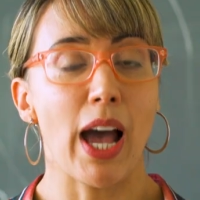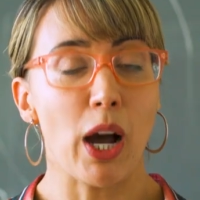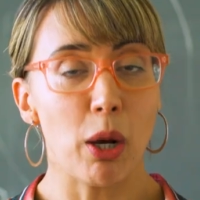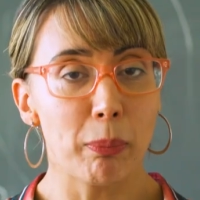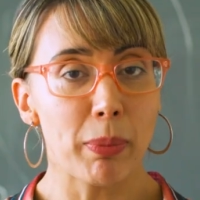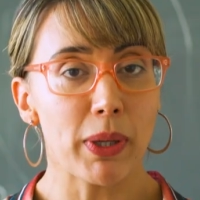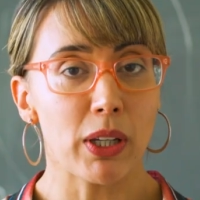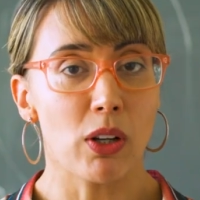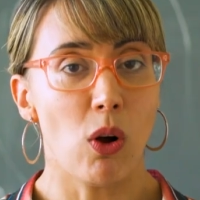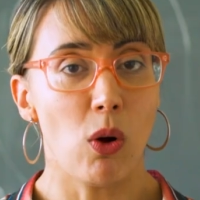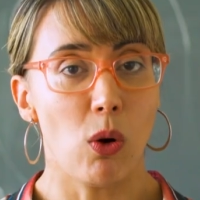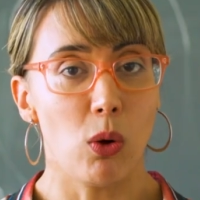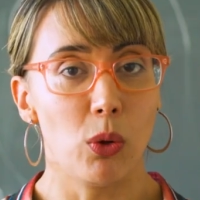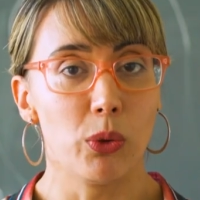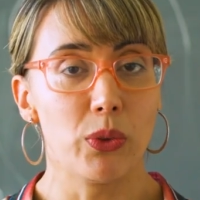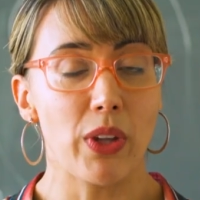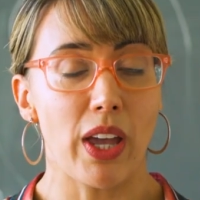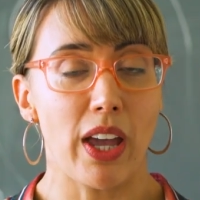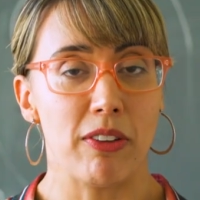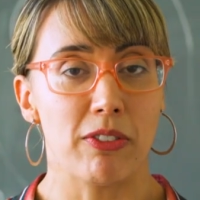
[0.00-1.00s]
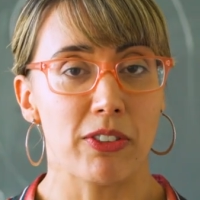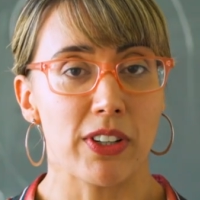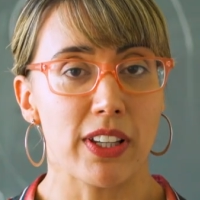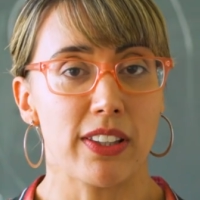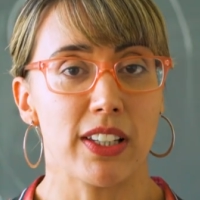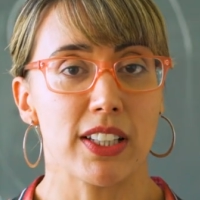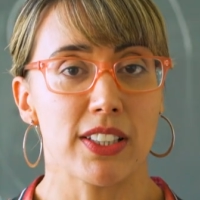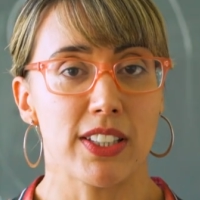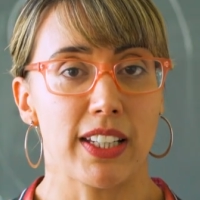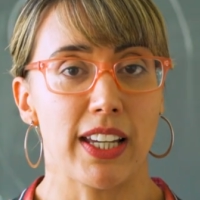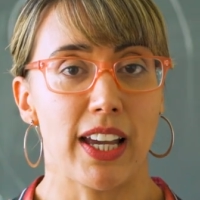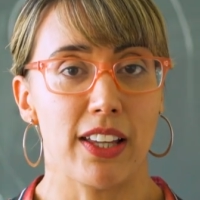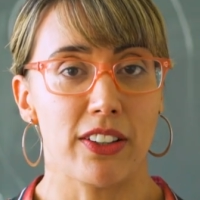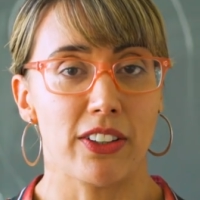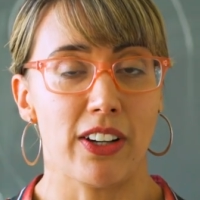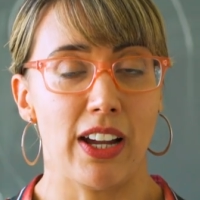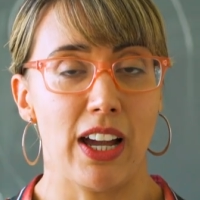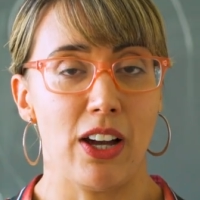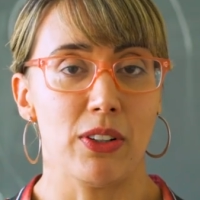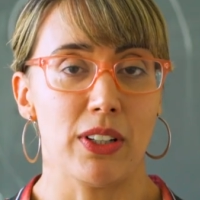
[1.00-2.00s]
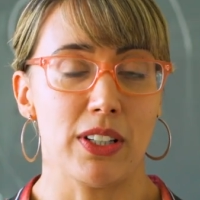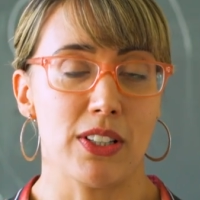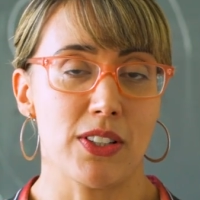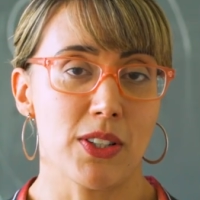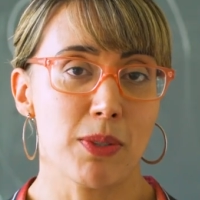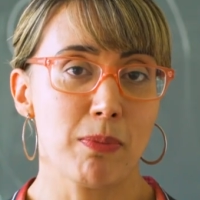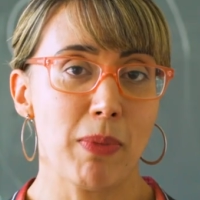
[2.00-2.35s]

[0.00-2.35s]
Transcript: helping hold everything together out in